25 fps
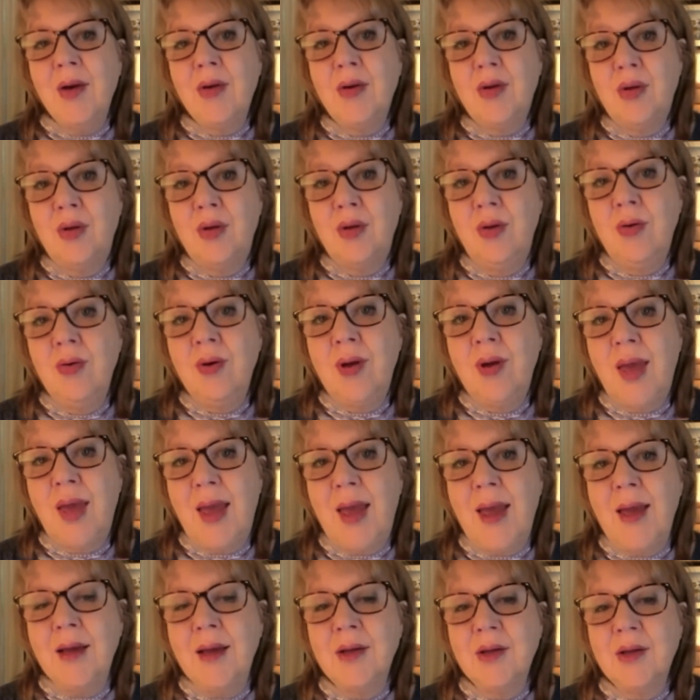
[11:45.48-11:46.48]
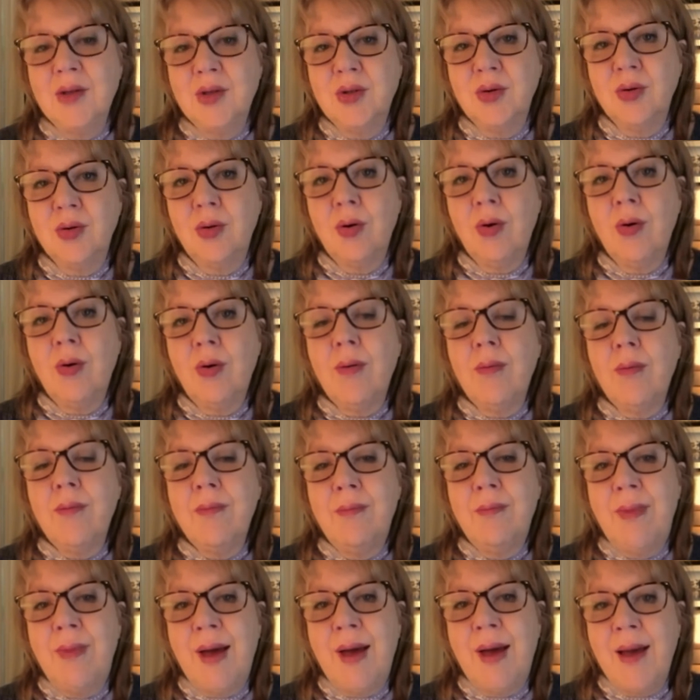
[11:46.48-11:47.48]
how you can control
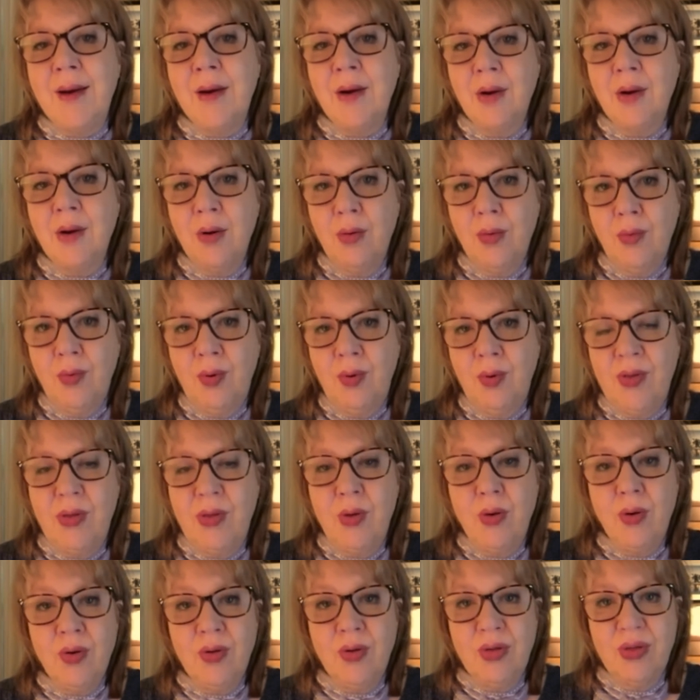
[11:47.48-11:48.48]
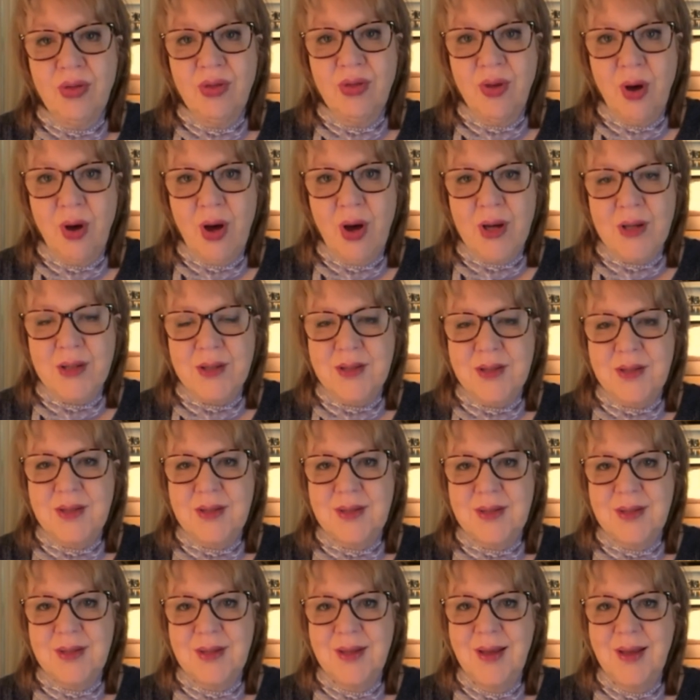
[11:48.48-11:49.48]
matter with your
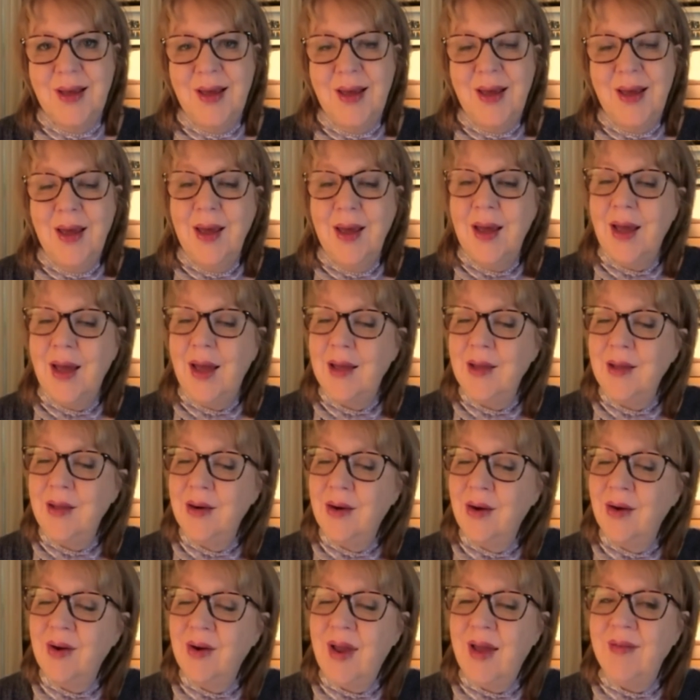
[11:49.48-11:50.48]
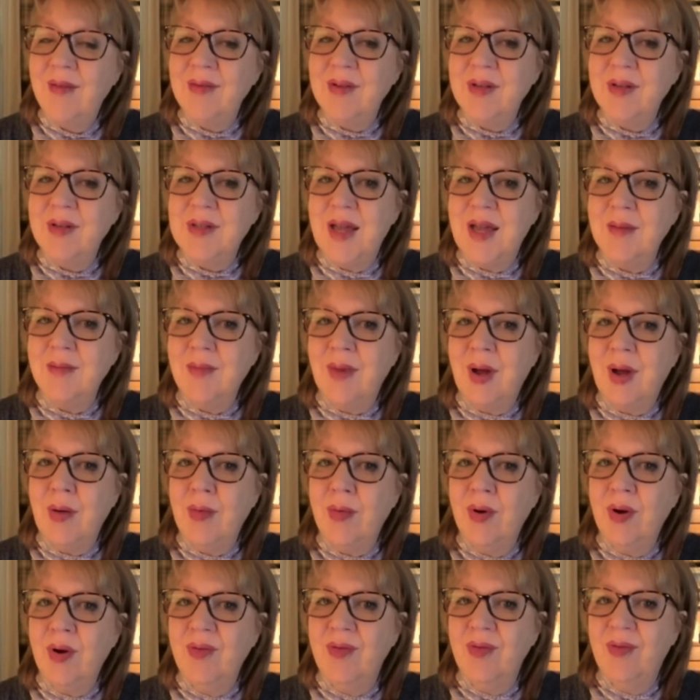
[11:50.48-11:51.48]
thoughts. And you don't have to take my
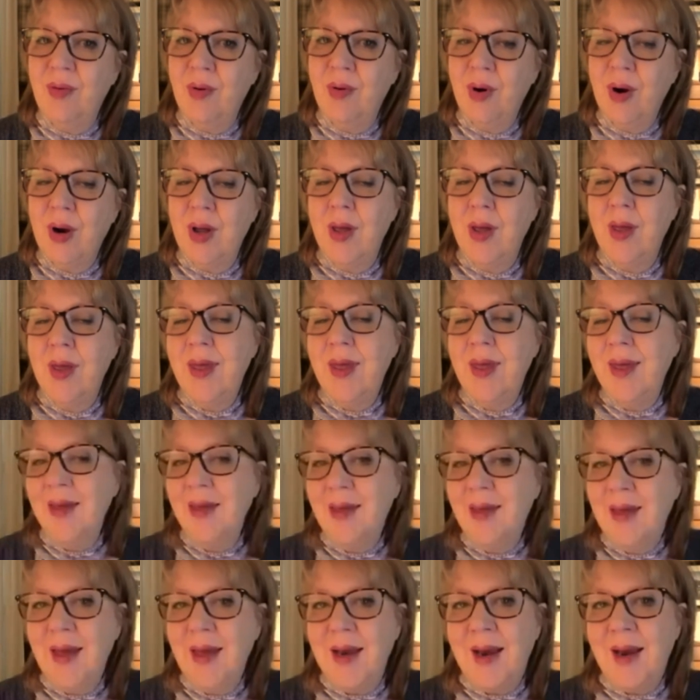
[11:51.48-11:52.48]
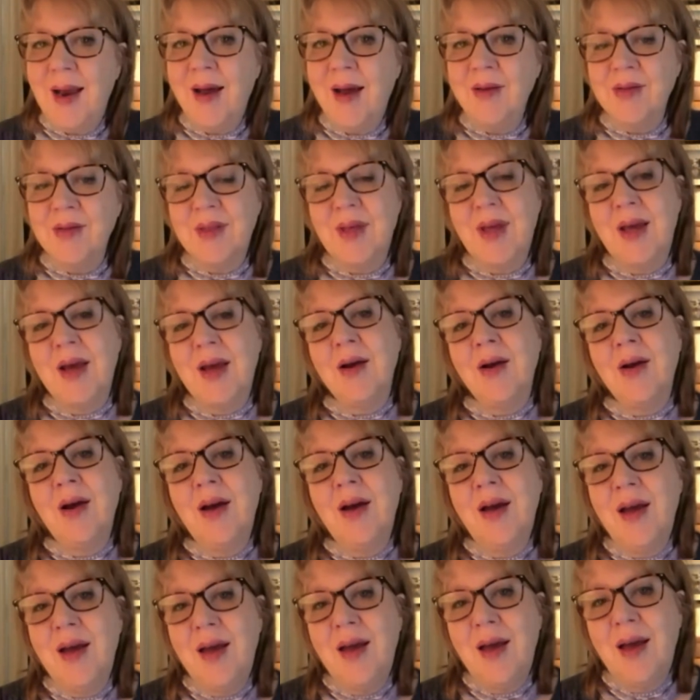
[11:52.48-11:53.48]
word for it. Get out there
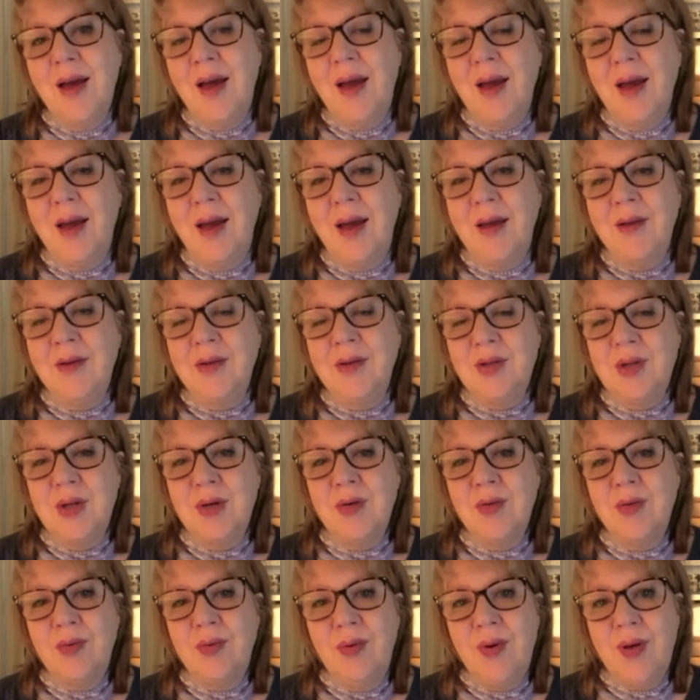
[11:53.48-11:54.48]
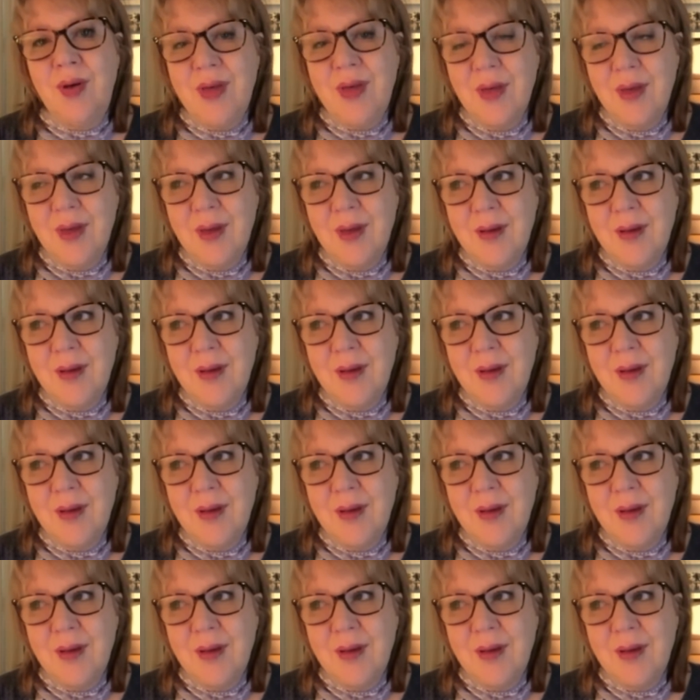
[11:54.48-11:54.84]
and do